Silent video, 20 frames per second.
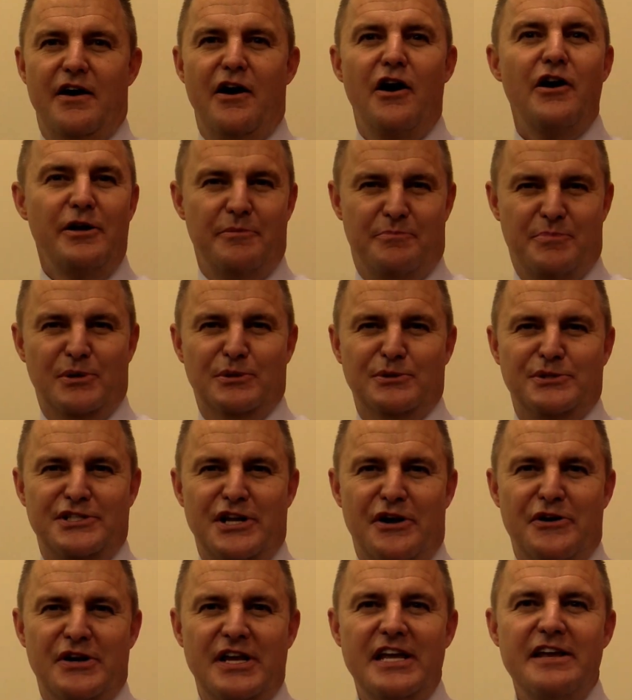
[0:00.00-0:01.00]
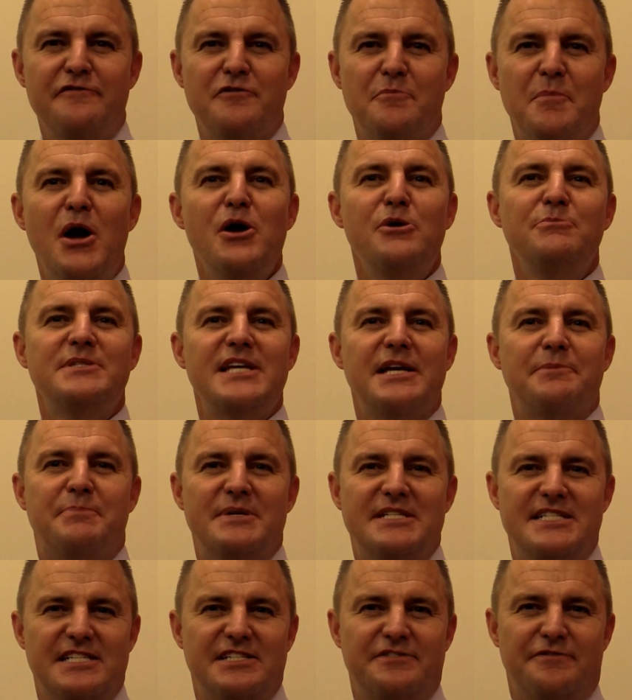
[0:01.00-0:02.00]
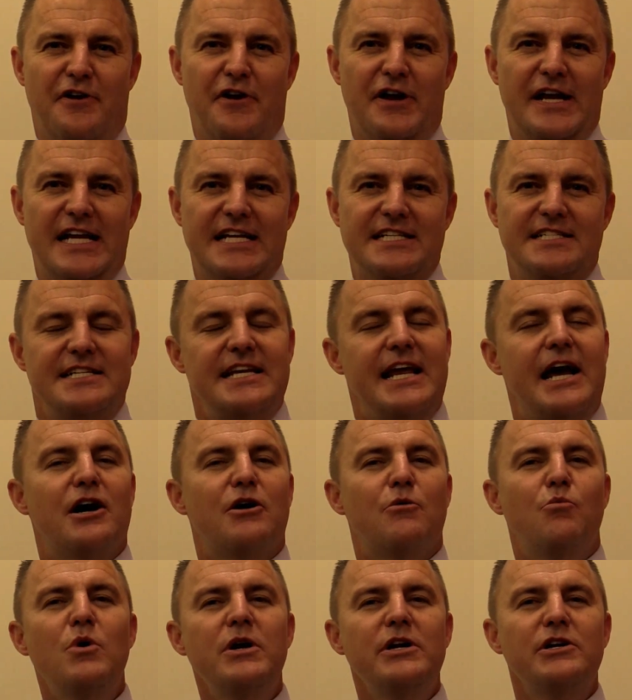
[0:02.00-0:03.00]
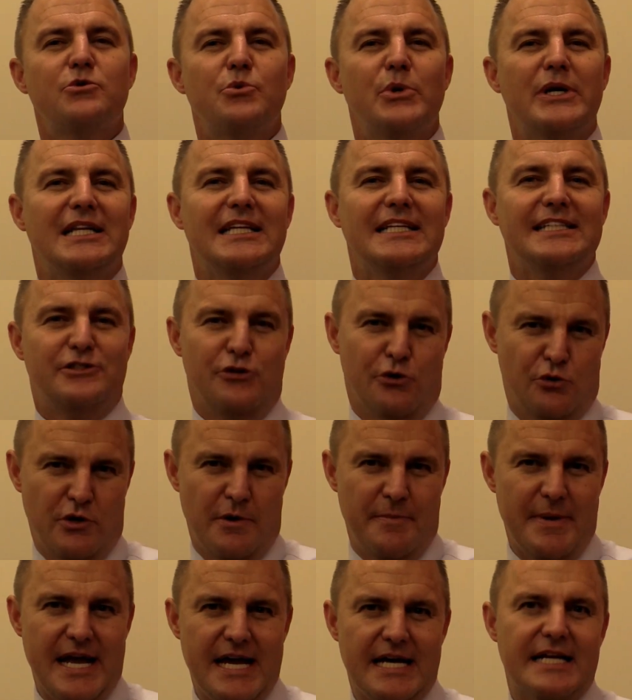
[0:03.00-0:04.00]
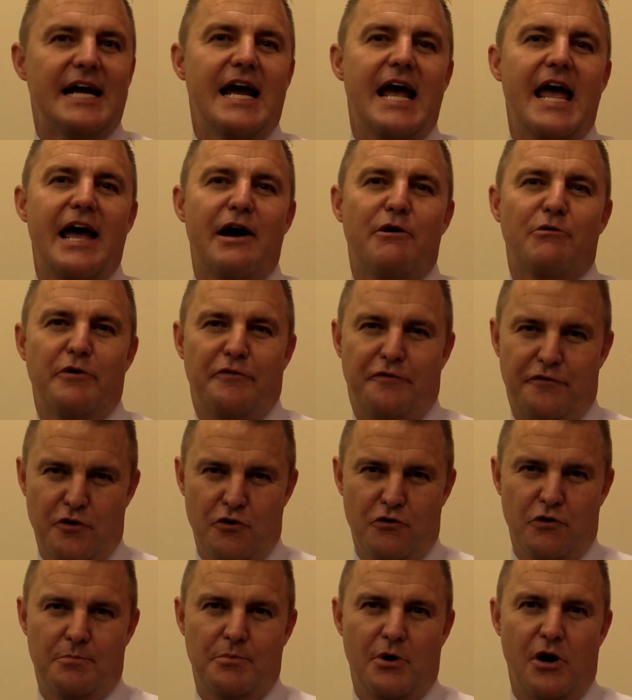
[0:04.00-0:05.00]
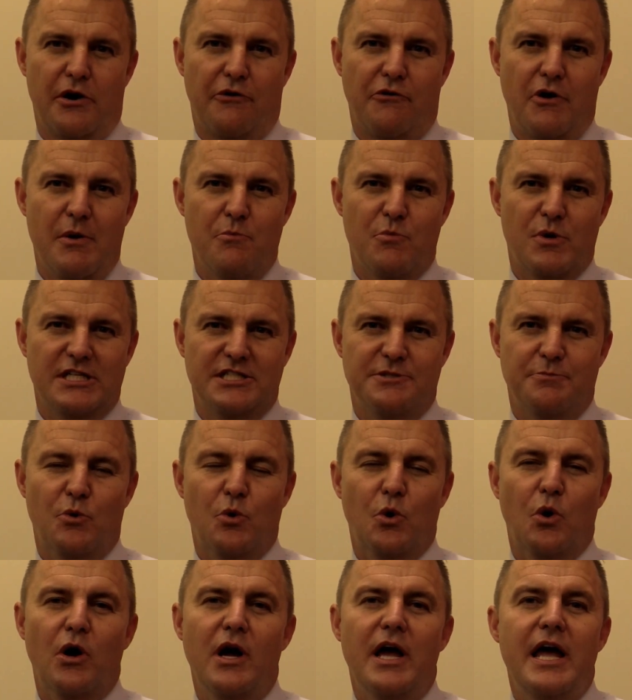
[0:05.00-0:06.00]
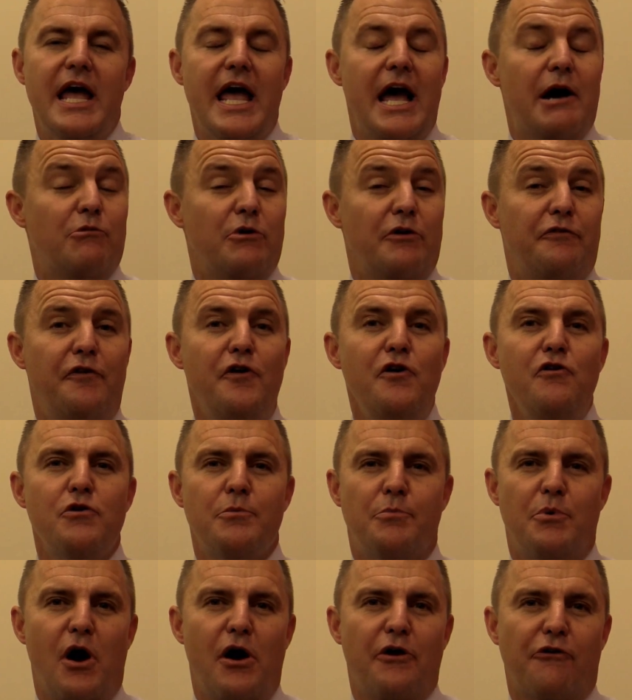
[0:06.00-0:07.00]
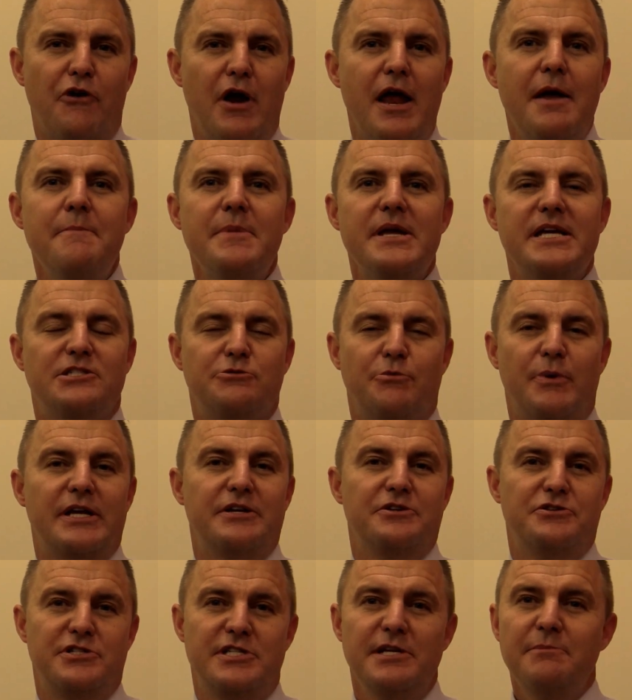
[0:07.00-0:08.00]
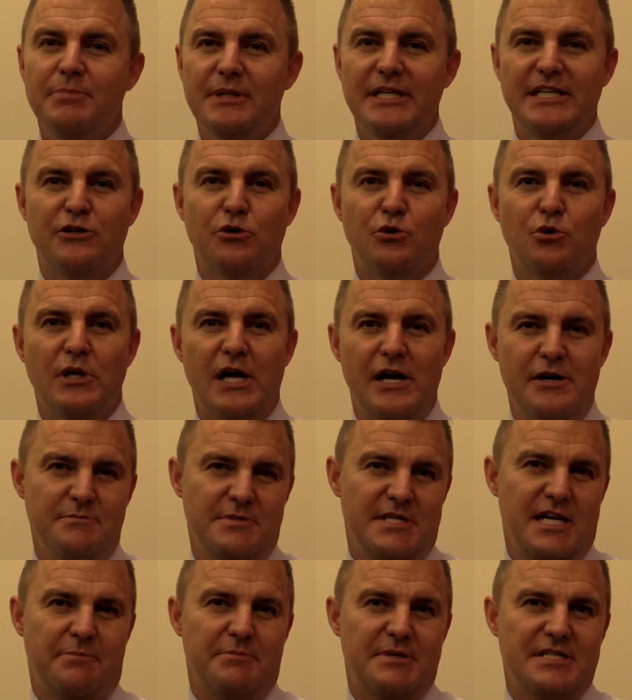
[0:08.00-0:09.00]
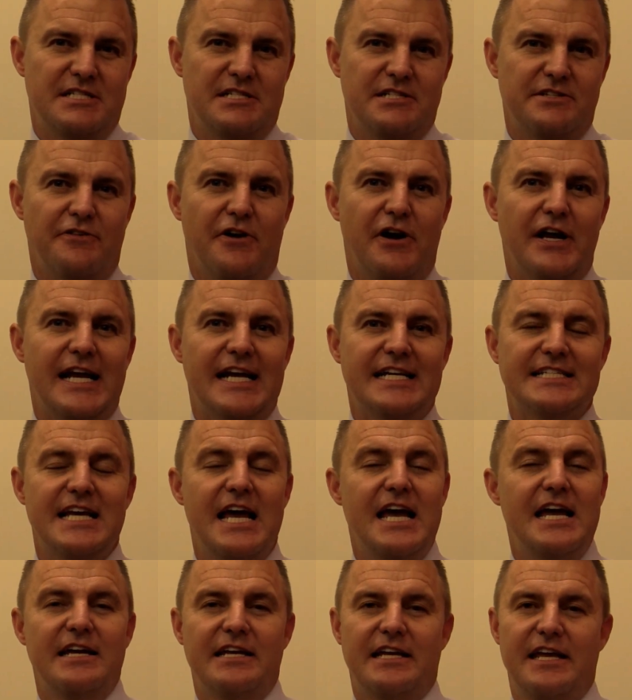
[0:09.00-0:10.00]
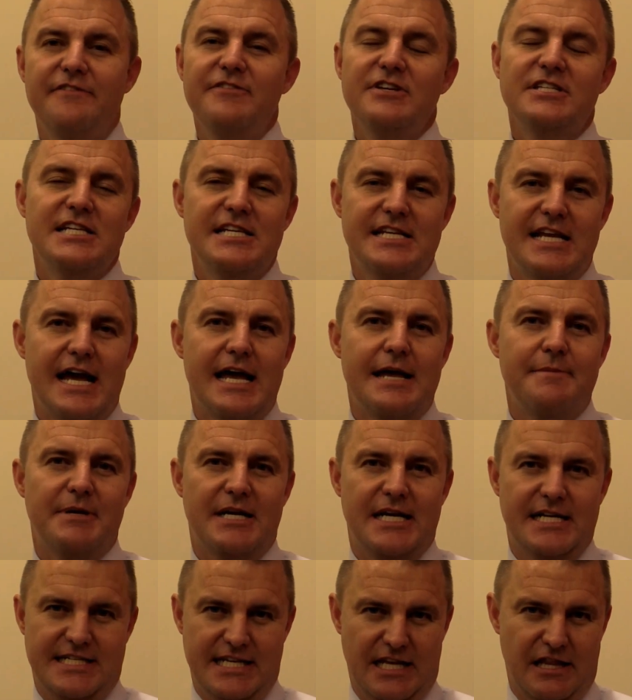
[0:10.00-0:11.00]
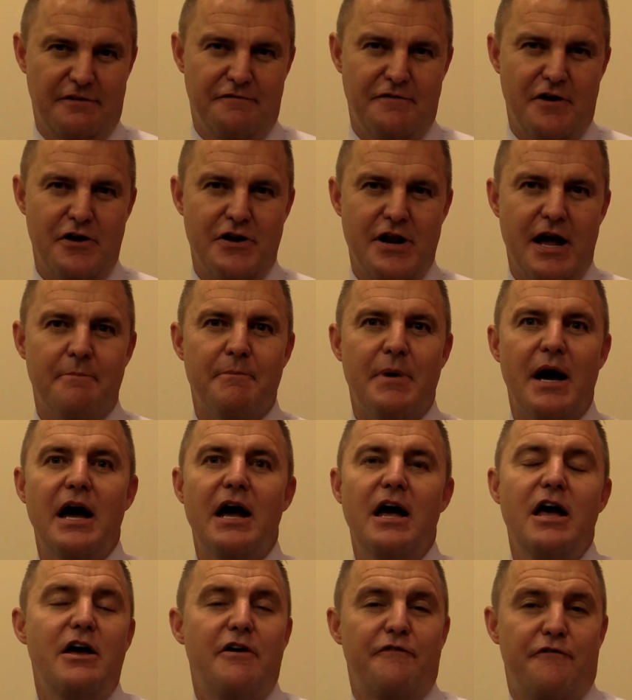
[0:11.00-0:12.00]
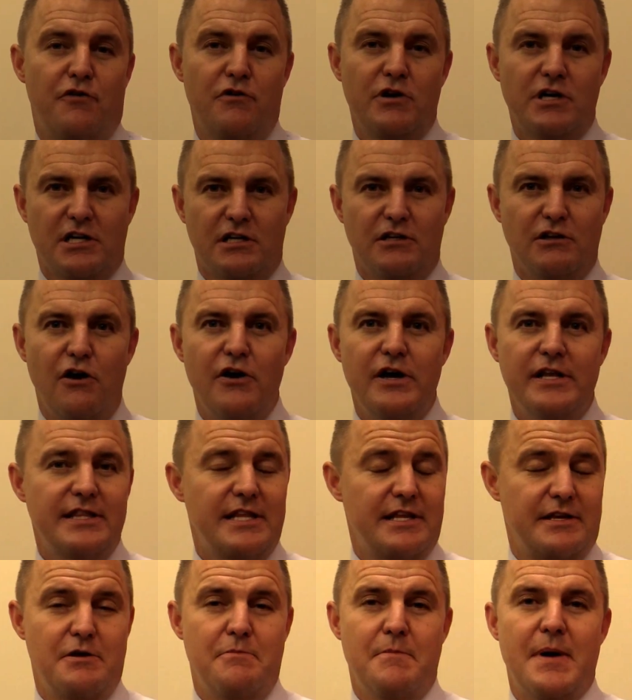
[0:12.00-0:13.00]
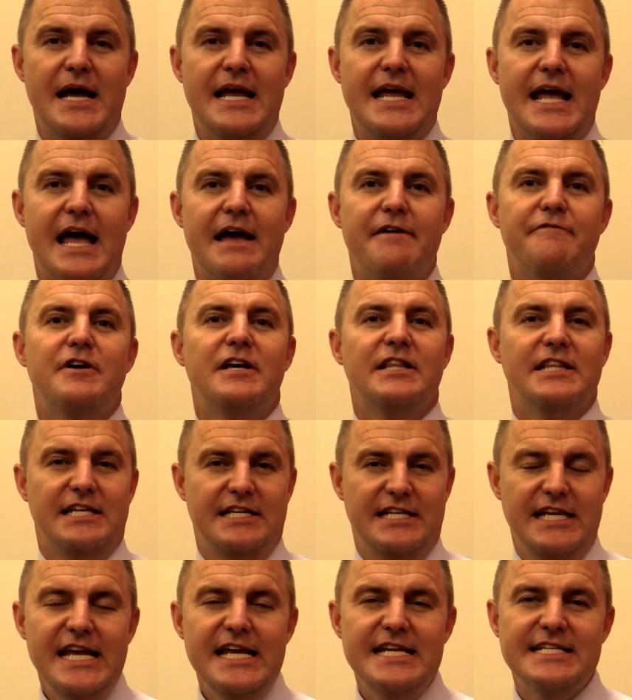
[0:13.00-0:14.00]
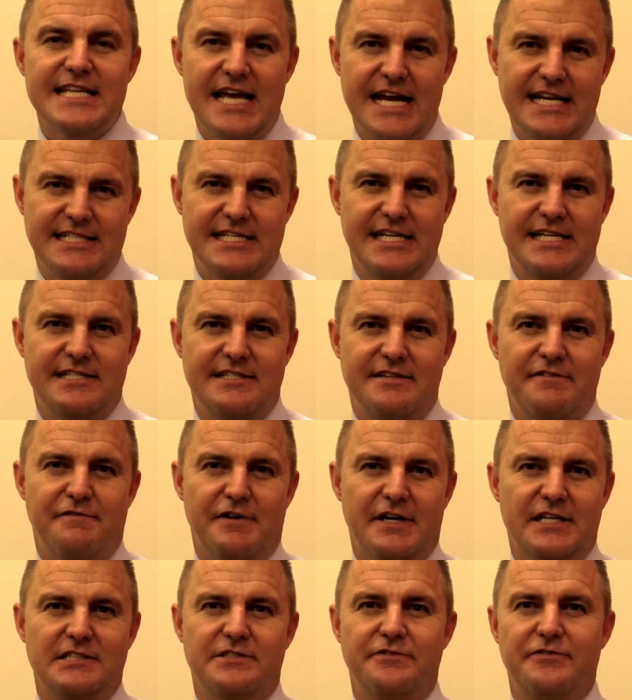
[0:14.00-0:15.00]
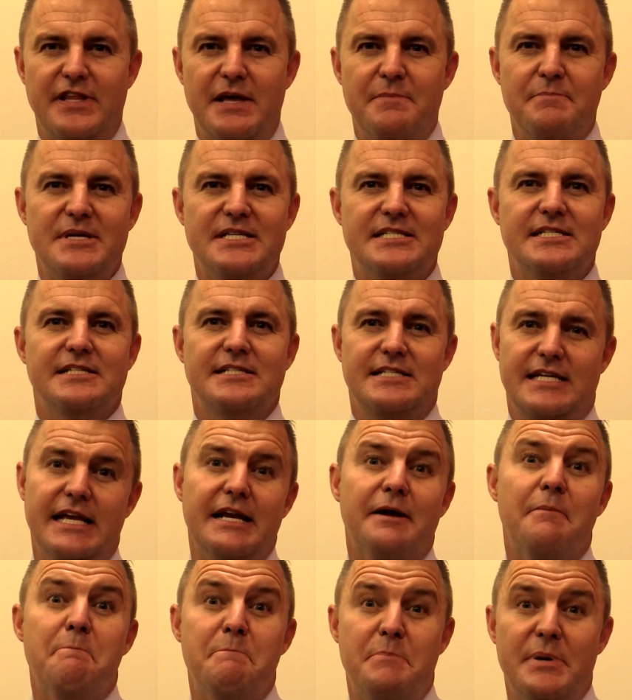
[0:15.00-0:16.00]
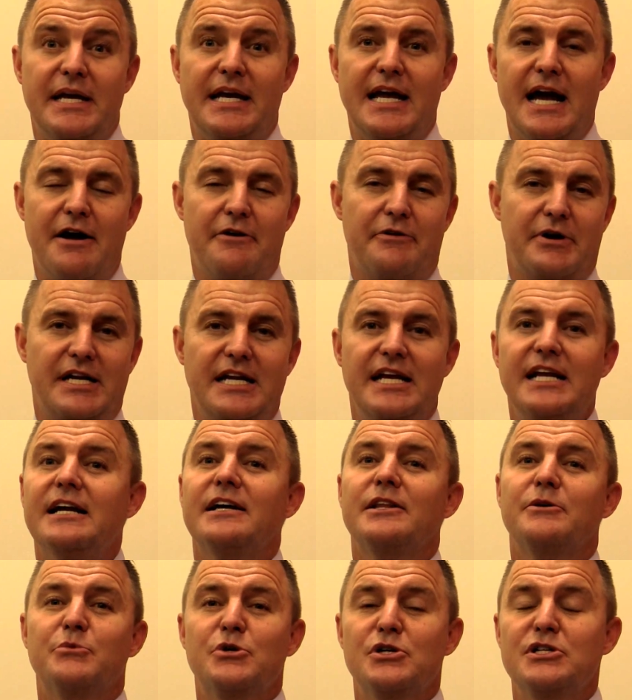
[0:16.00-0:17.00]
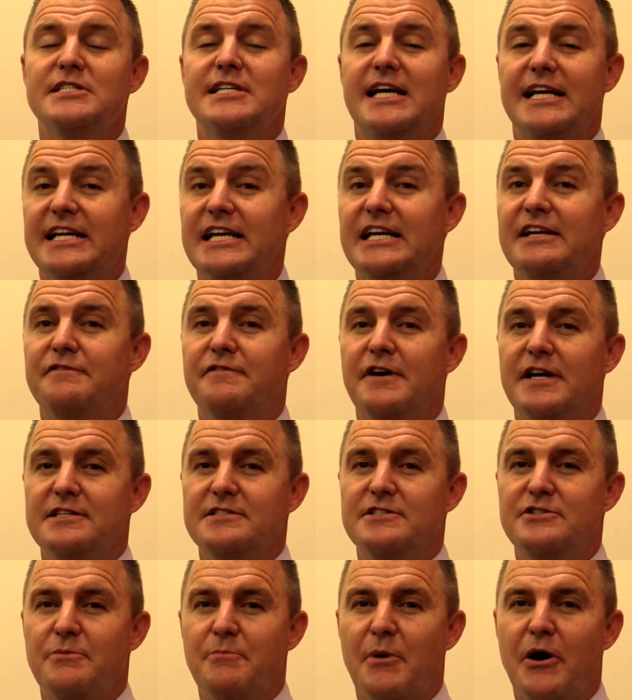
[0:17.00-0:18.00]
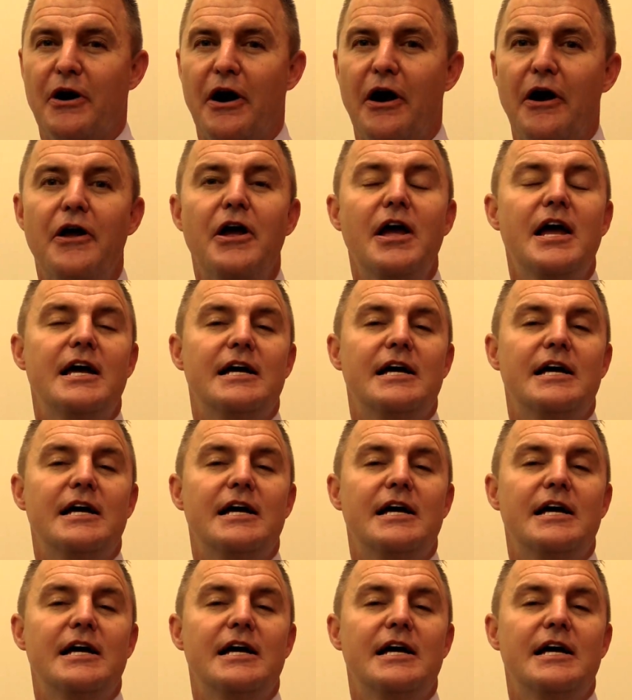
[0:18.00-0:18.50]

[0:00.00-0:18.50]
Hi, Paul Stone here from HomeSec Business Finance. Now, I want to quickly talk about our referrer program once more. Our referrer program is where you simply call HomeSec Business Finance, give us a name and a telephone number for a client that you may have that needs access to funds for their business in a big hurry. In other words, they need funds tomorrow.